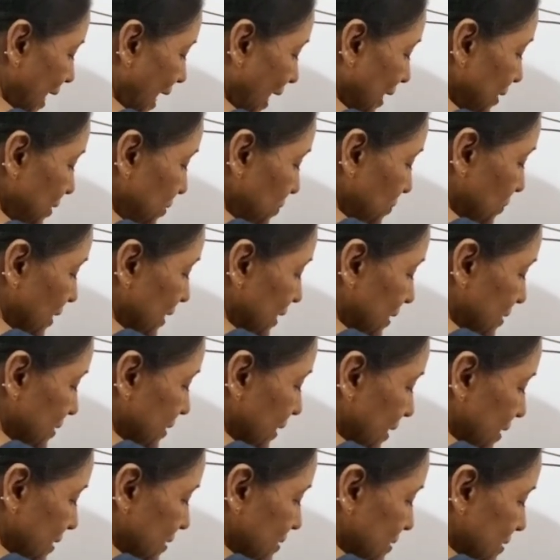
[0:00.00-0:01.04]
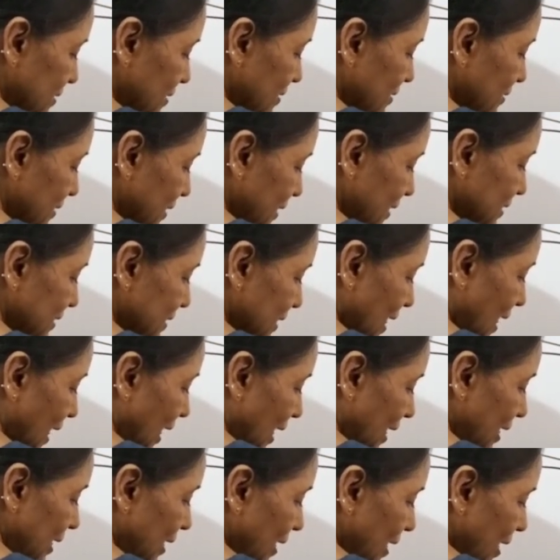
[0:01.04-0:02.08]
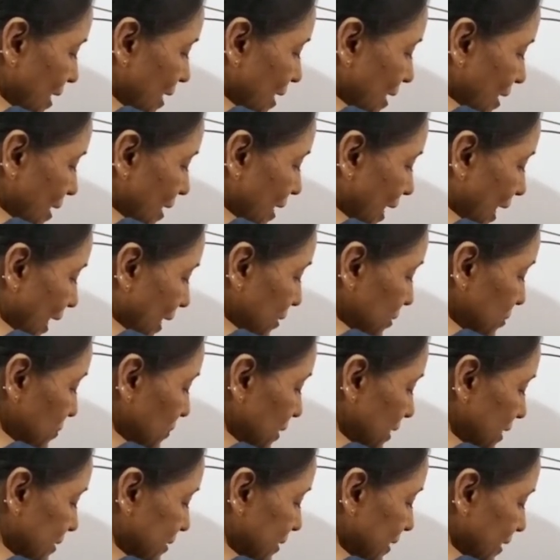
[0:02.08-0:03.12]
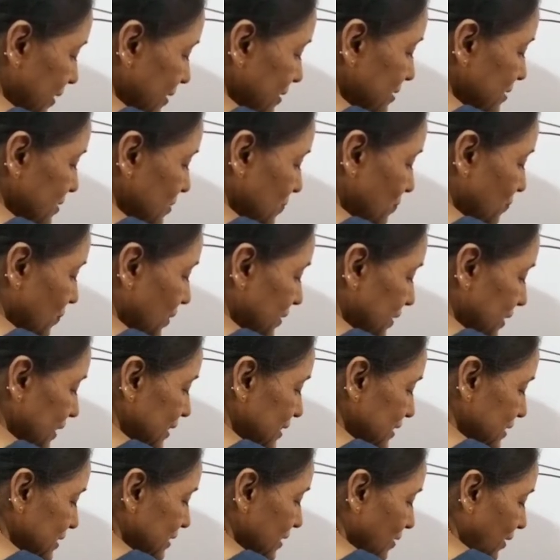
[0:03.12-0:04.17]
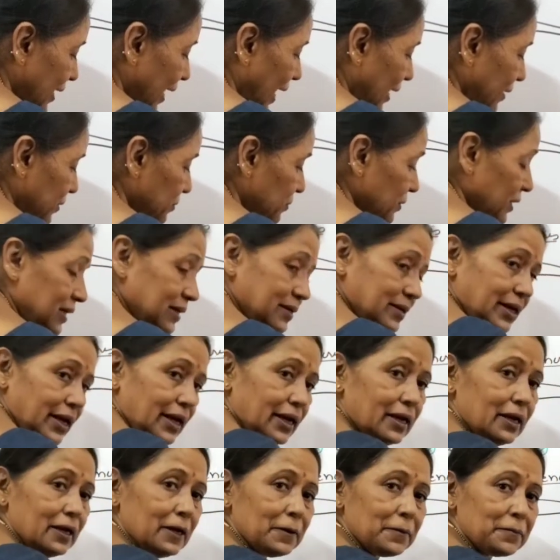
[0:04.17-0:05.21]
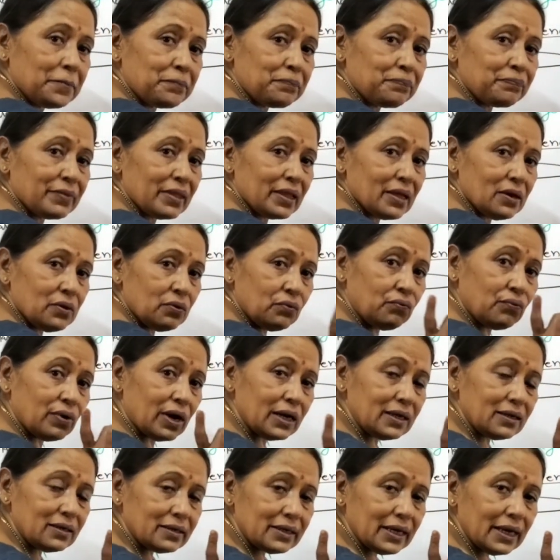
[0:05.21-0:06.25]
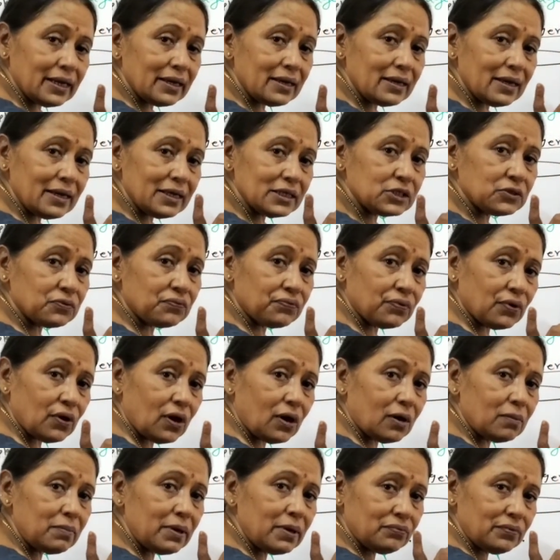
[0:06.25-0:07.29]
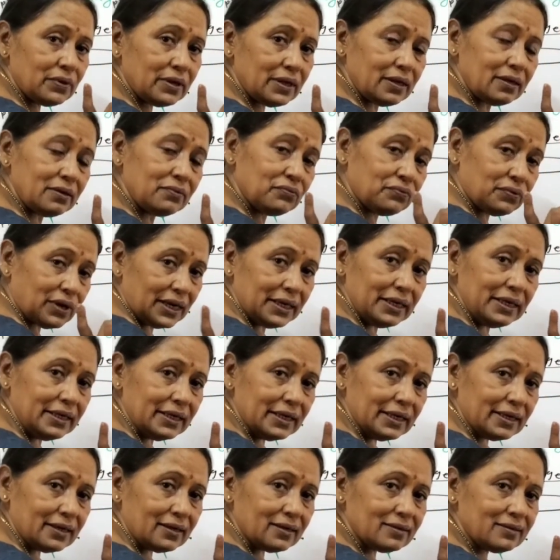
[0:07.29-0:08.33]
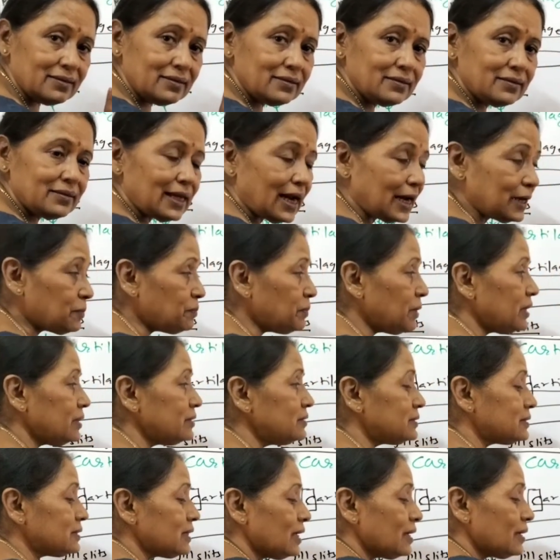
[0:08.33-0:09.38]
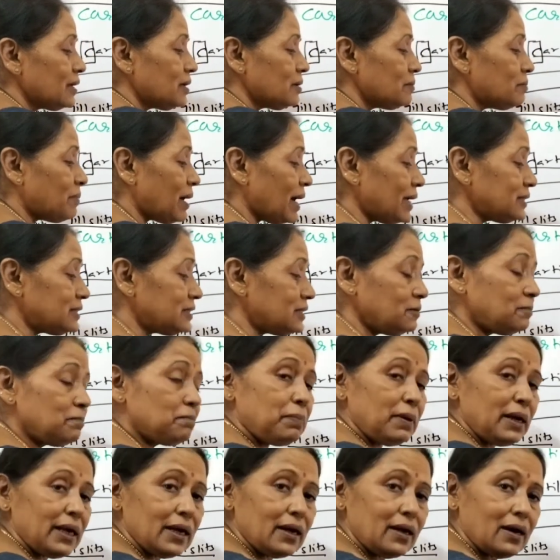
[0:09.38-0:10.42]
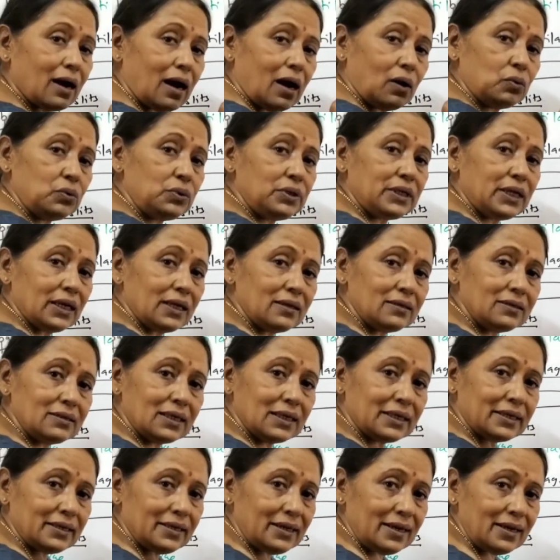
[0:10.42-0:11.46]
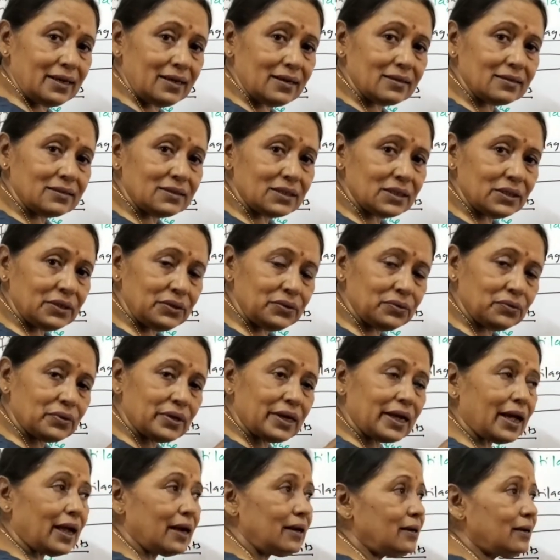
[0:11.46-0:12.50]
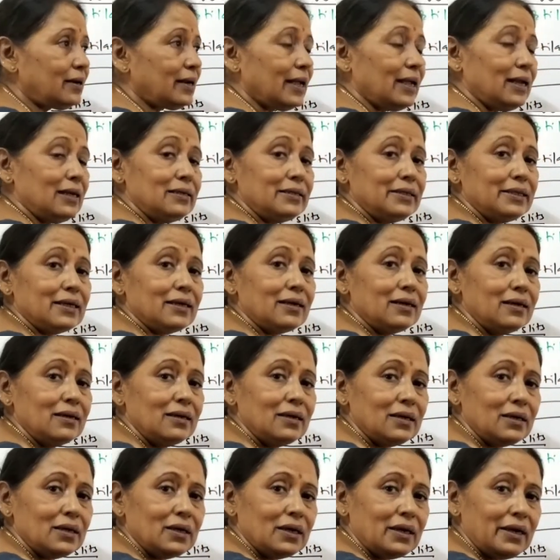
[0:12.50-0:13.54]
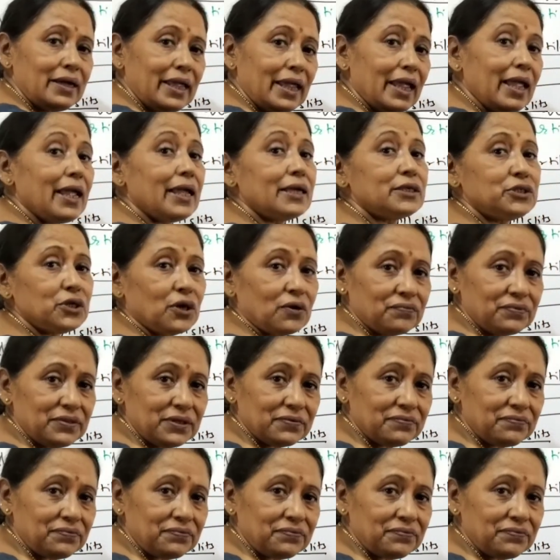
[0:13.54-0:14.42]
annual rings these are annual rings what is annual ring one ring is formed in one year that means by simply counting the rings you can tell the age of